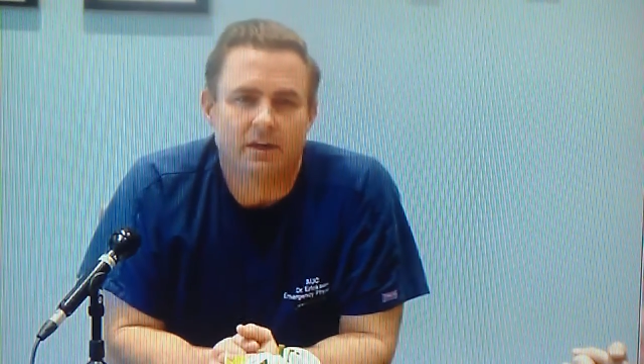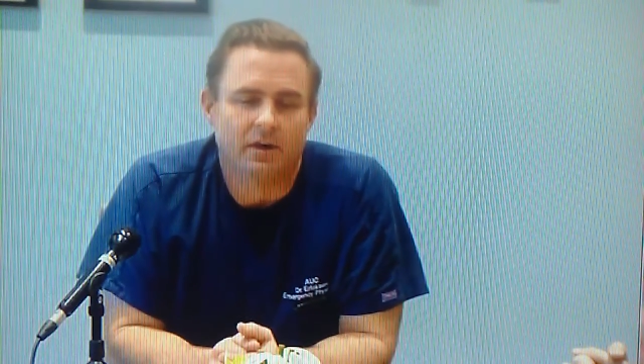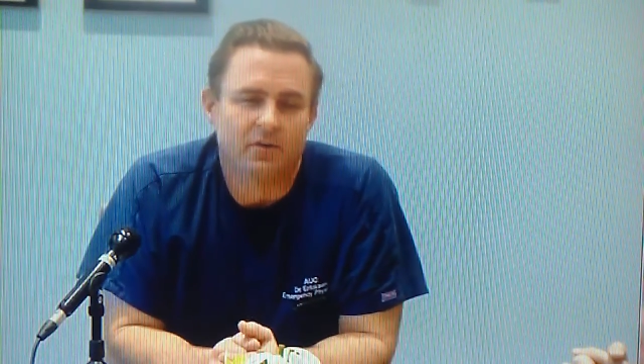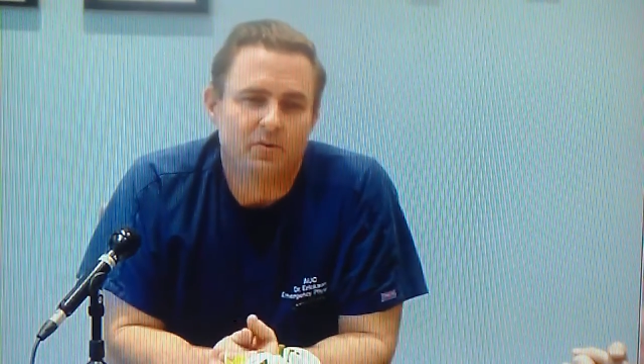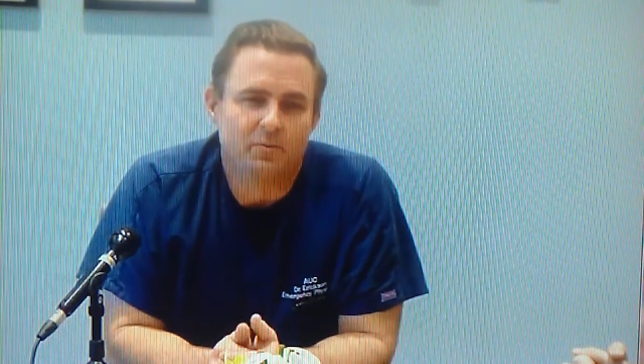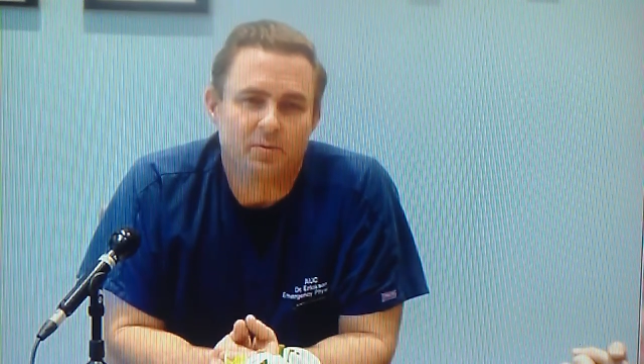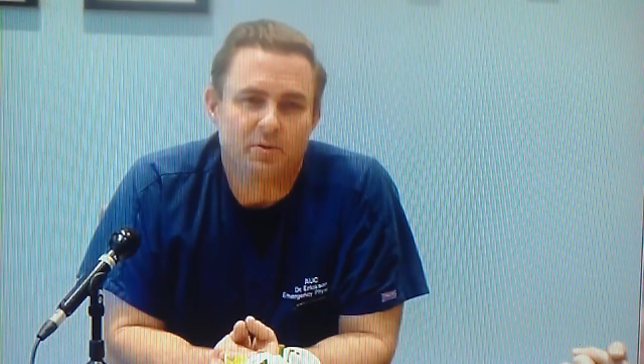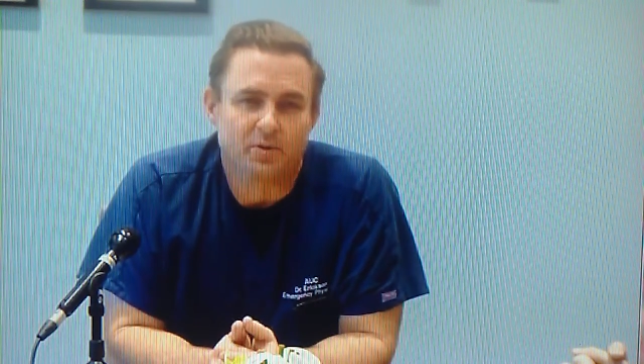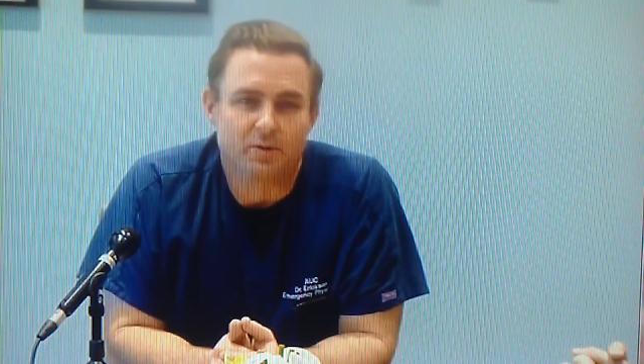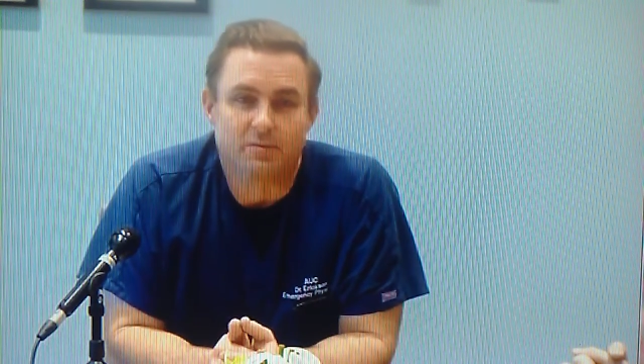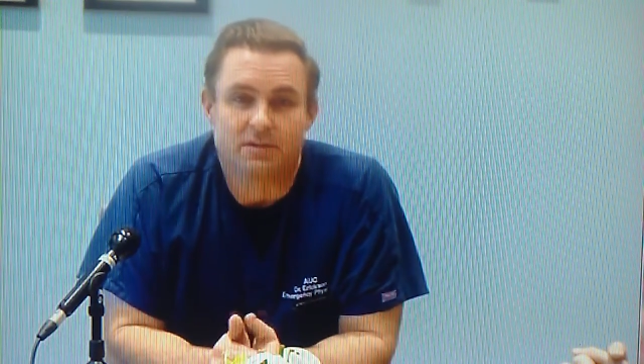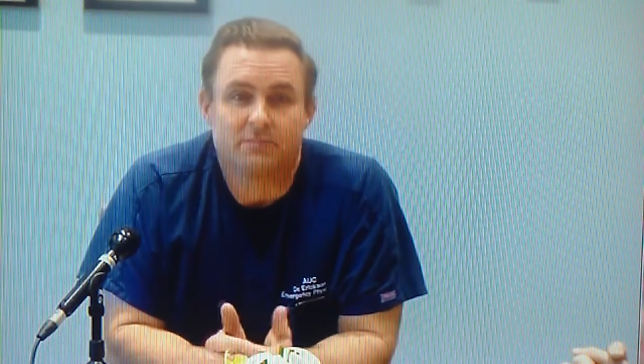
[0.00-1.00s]

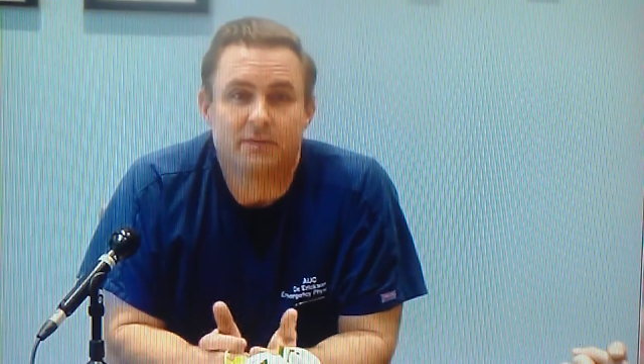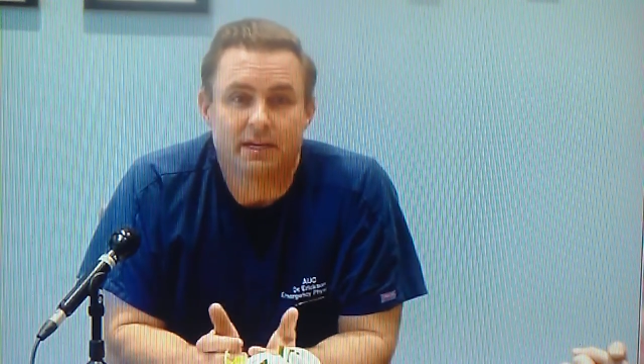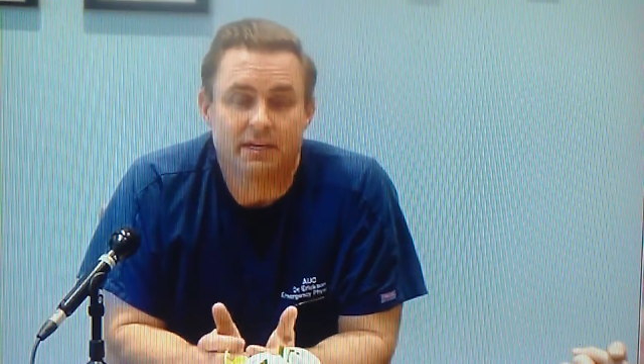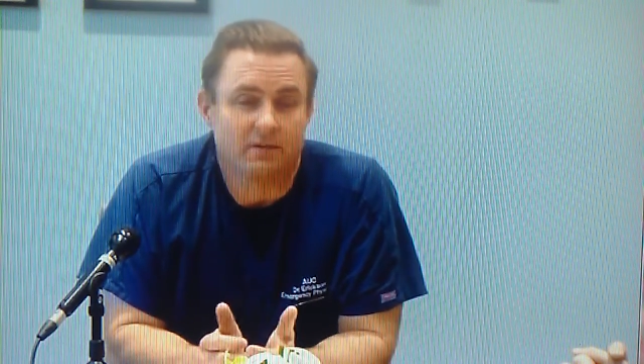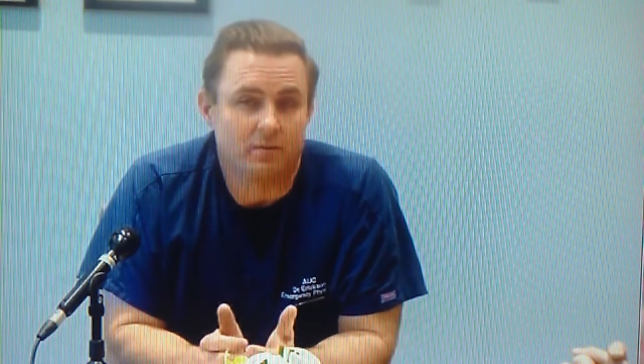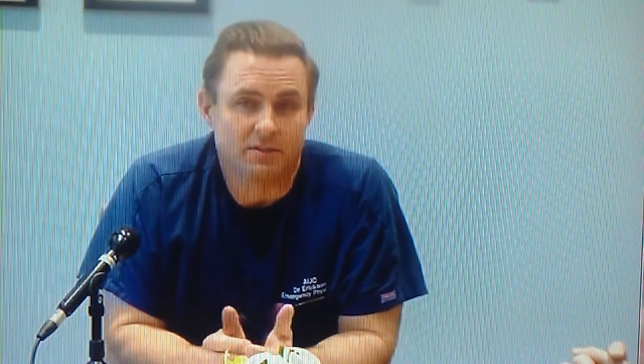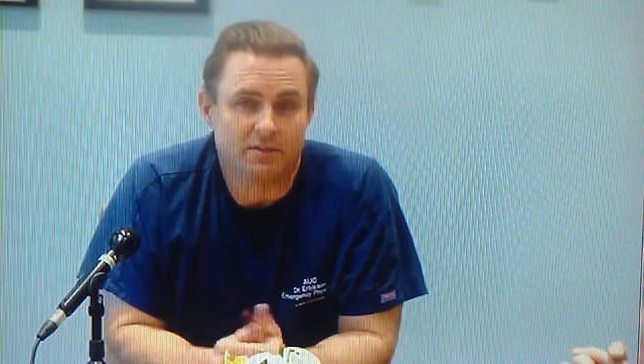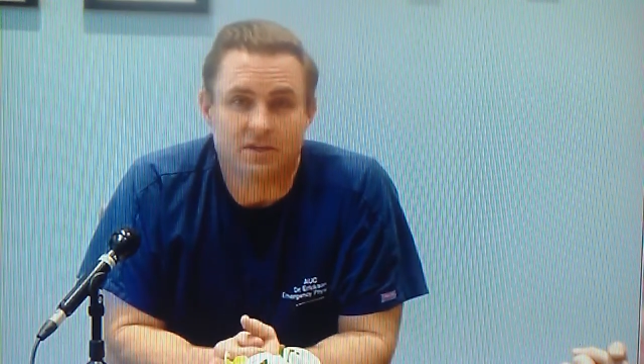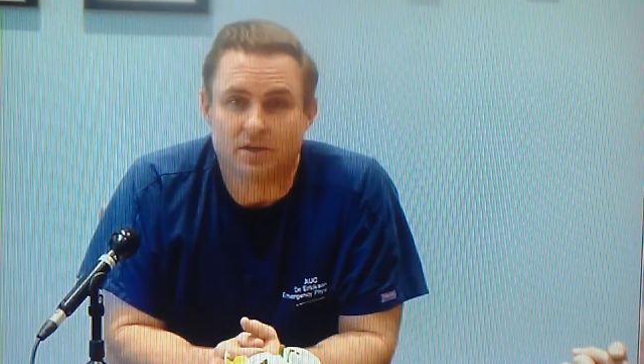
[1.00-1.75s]
entrepreneur perspective on what's